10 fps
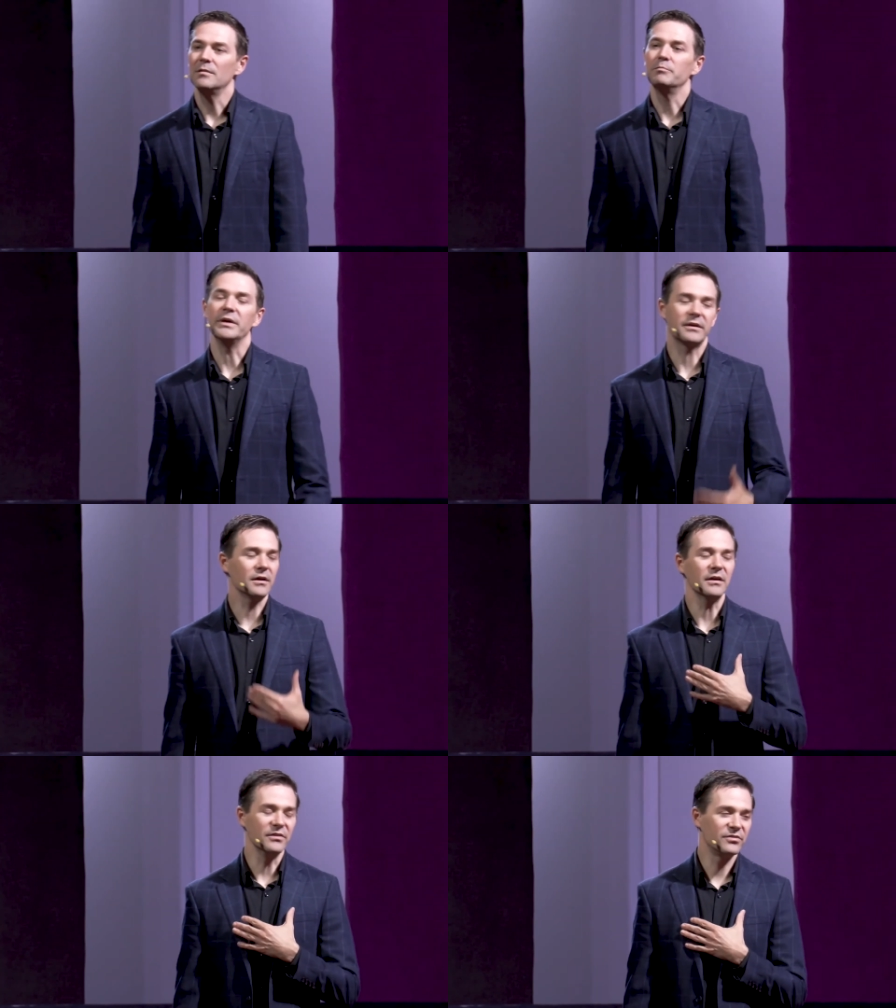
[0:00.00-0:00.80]

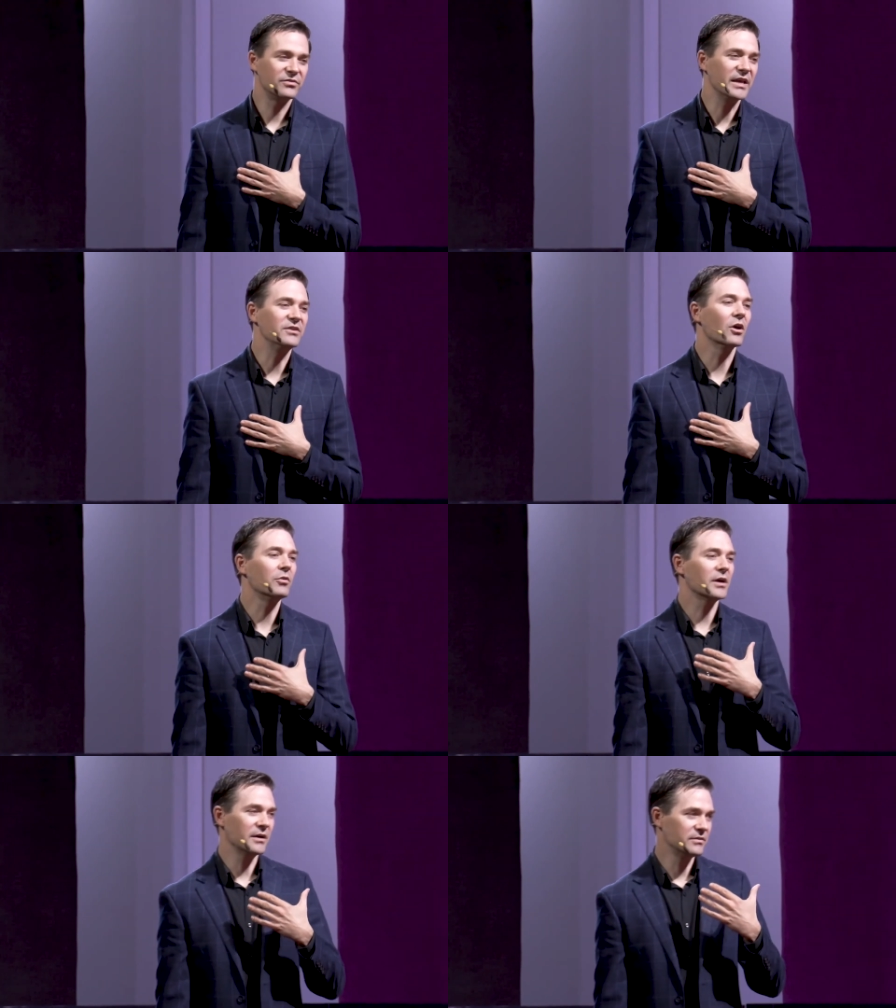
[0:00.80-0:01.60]
because they
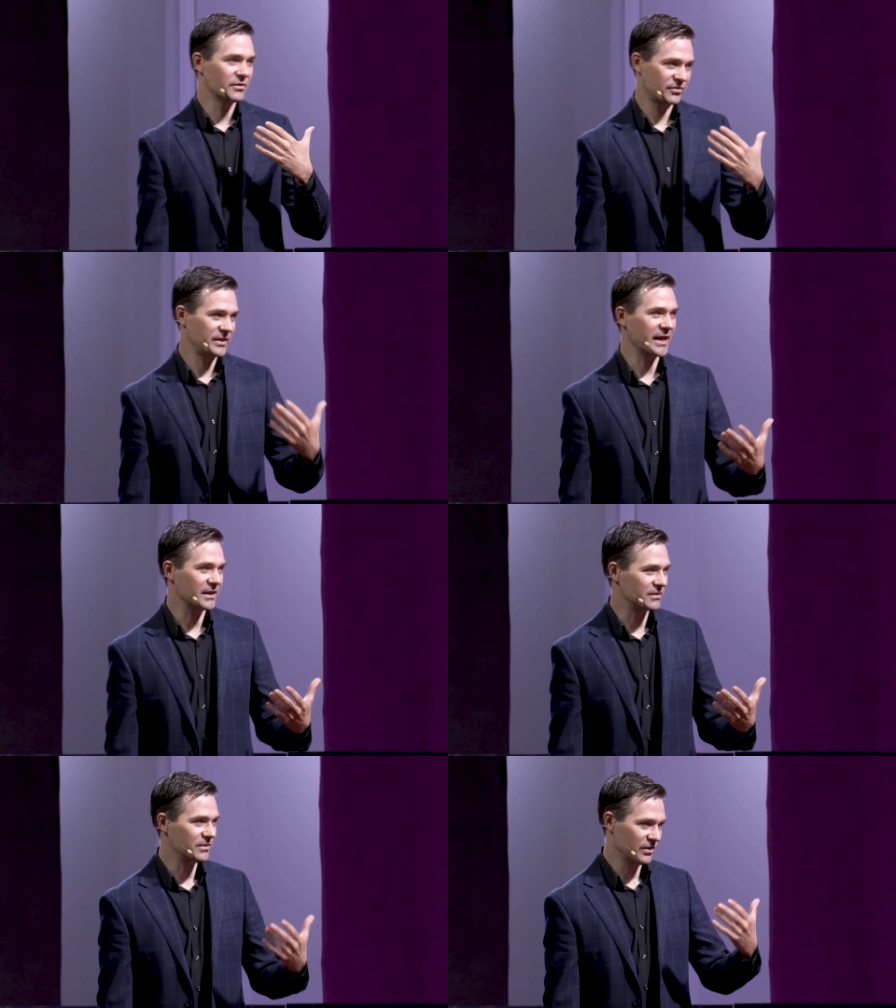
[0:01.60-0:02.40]
don't
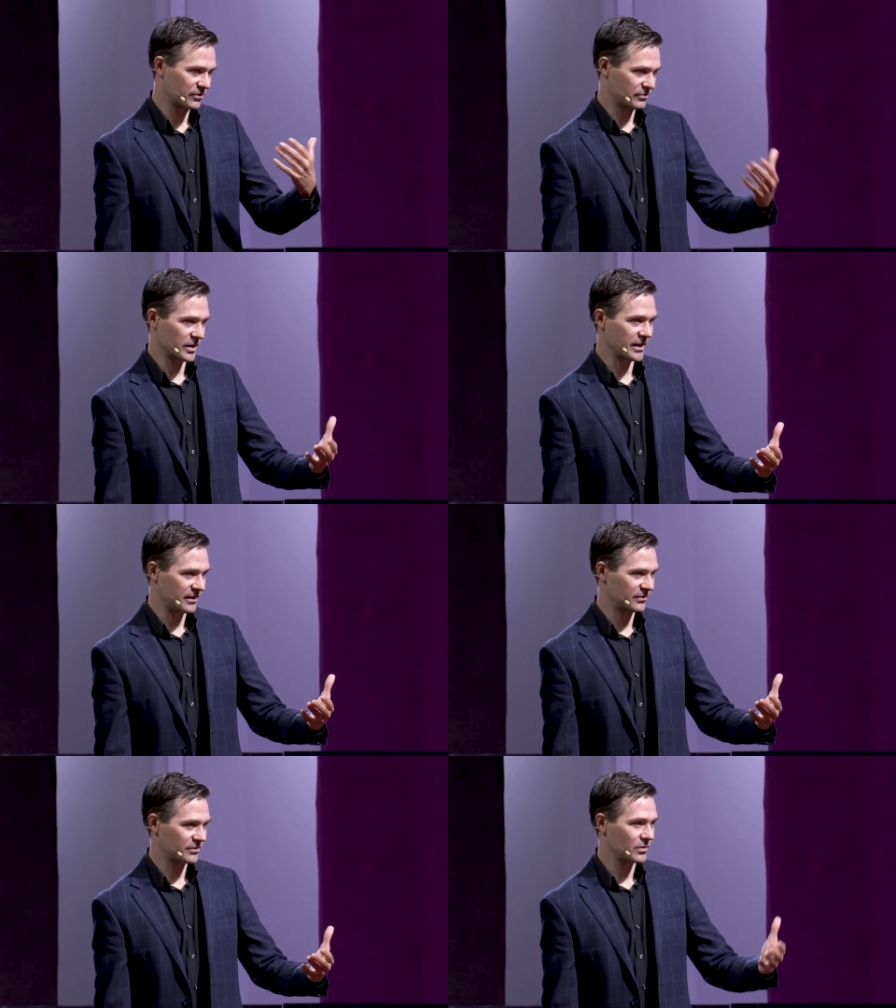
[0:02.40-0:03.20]
understand this
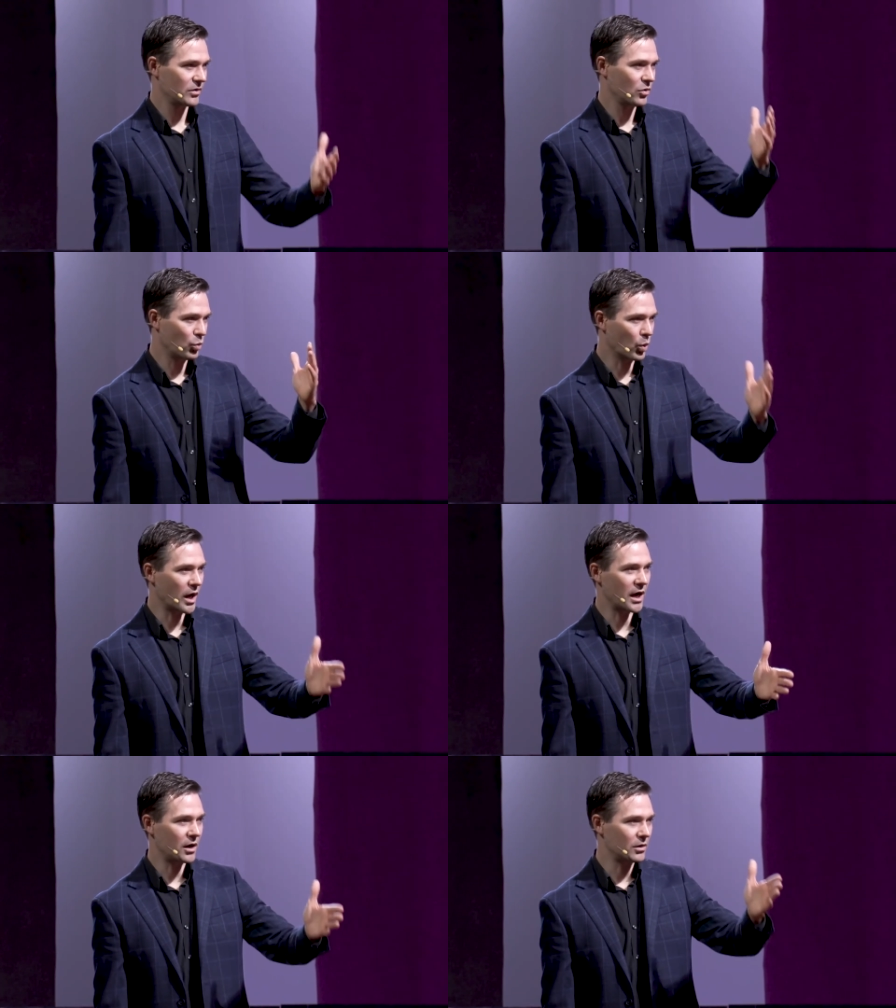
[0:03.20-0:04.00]
phrase
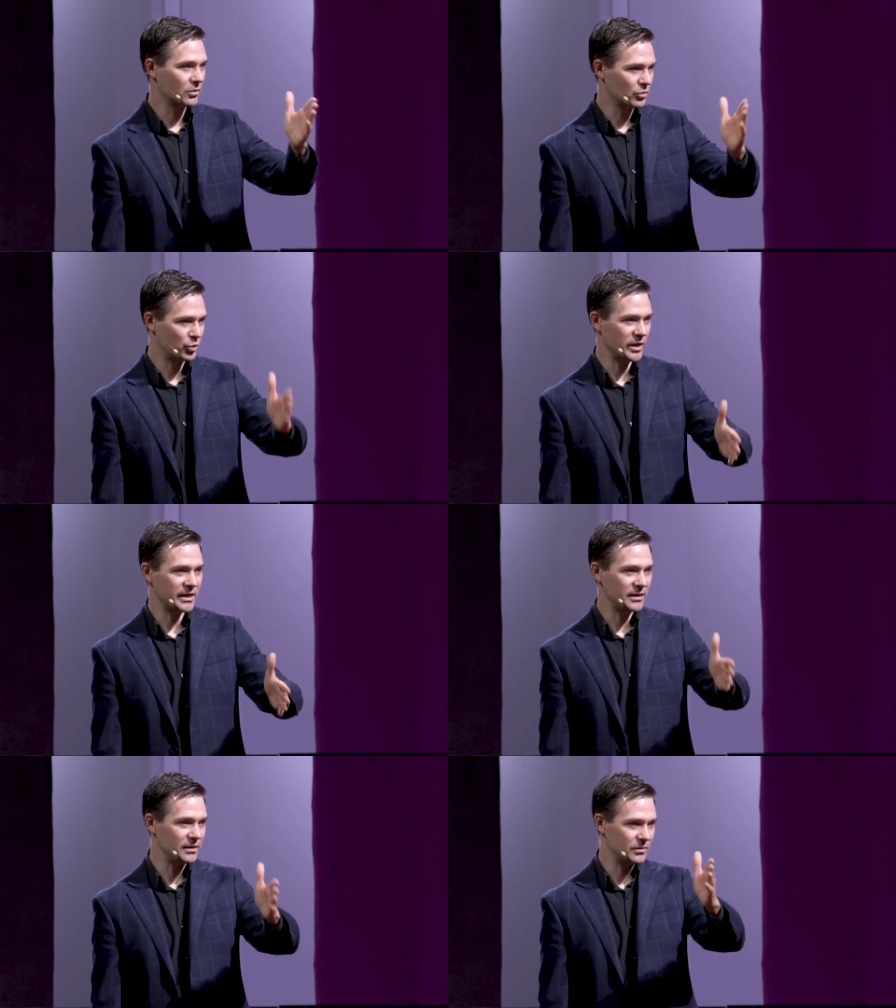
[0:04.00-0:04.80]
while
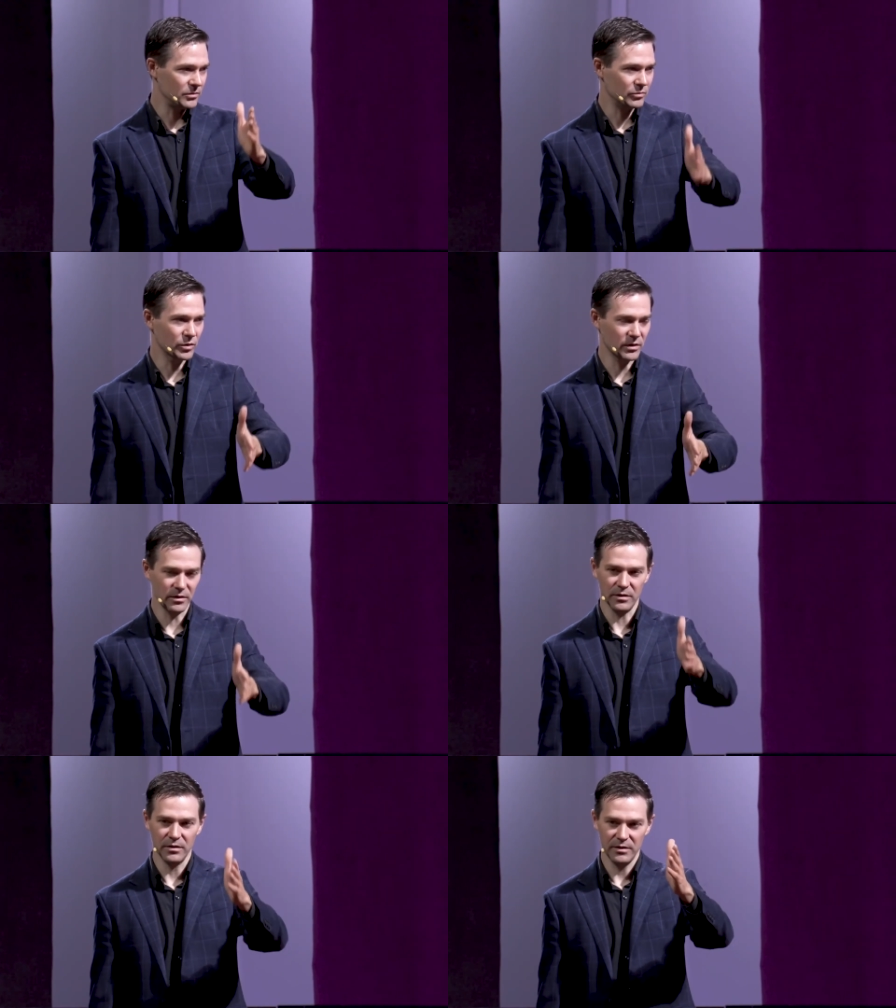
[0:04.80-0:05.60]
we
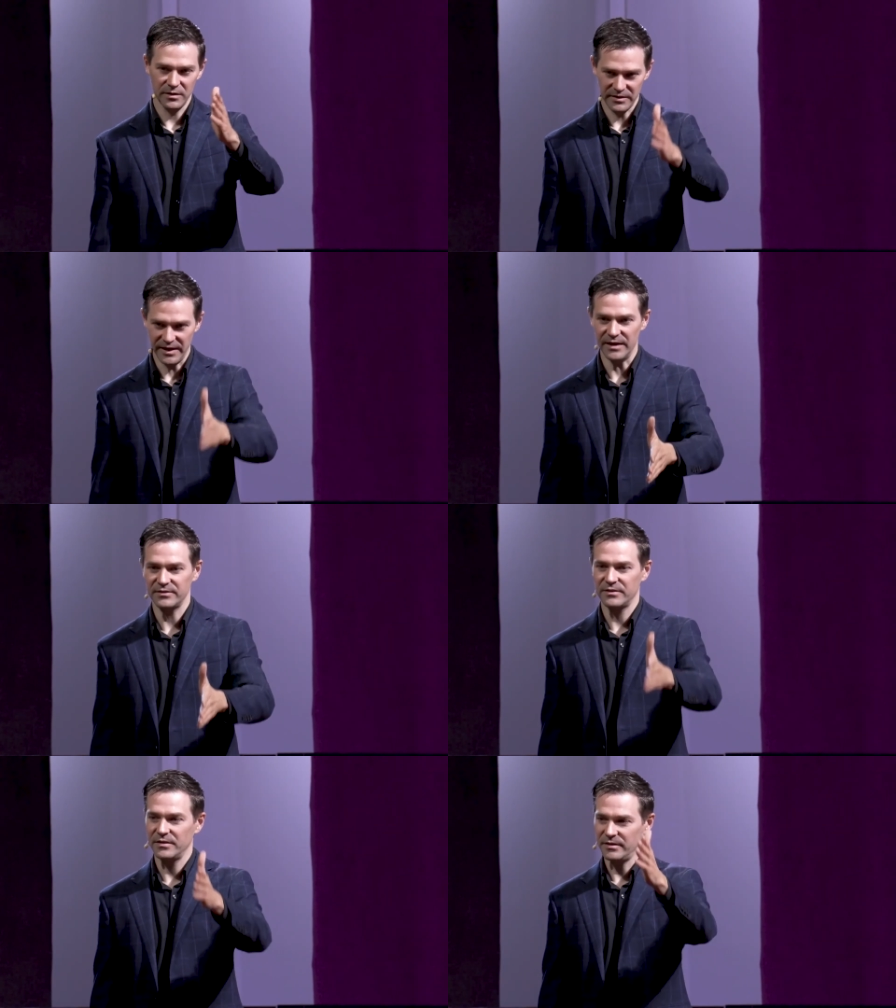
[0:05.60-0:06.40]
were
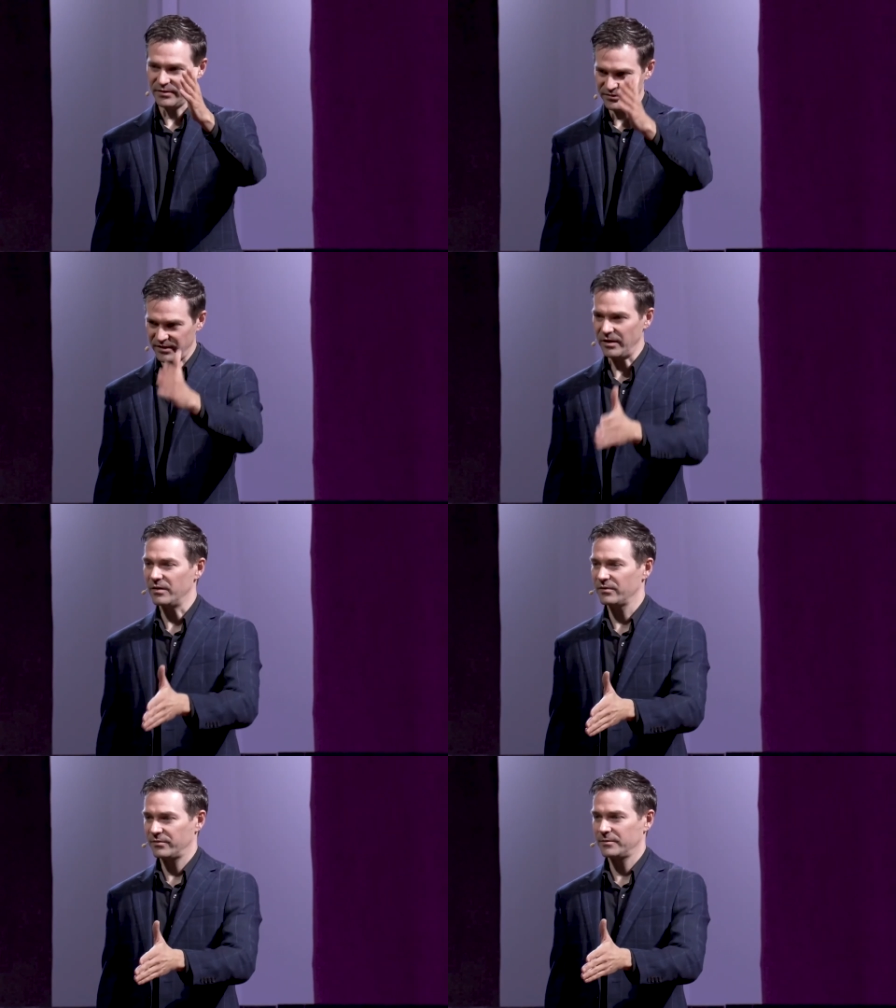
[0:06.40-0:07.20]
yet
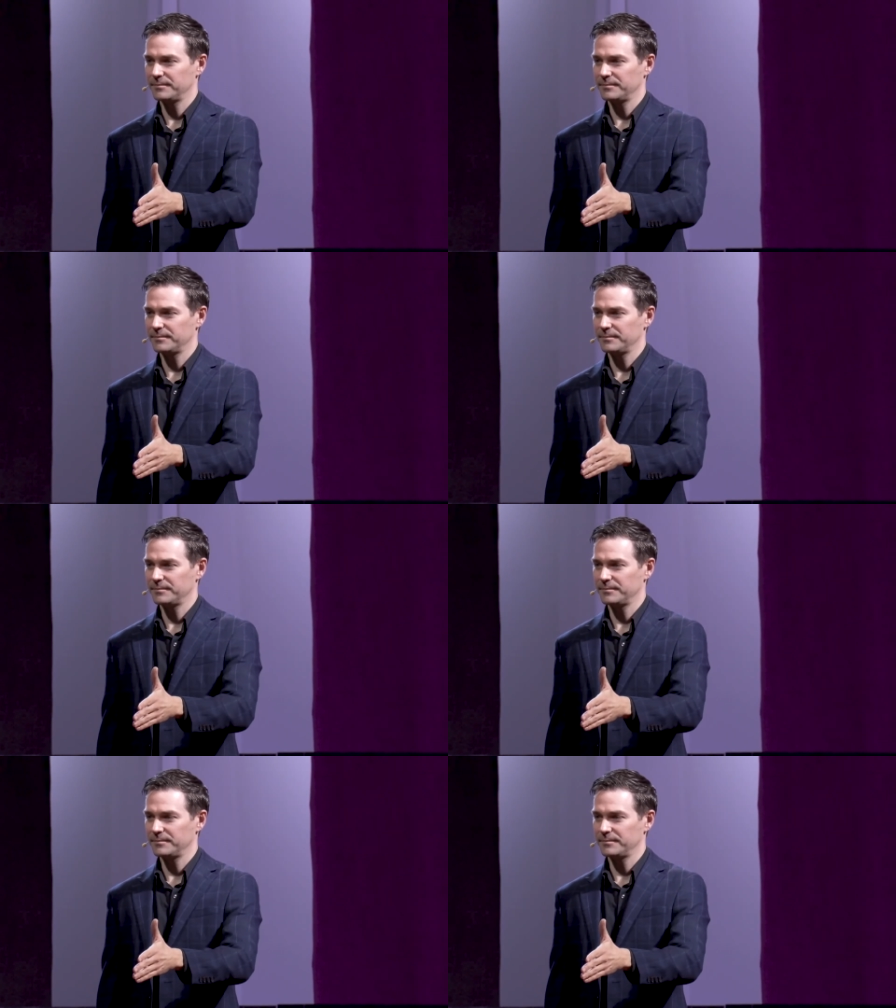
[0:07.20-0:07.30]
sinners.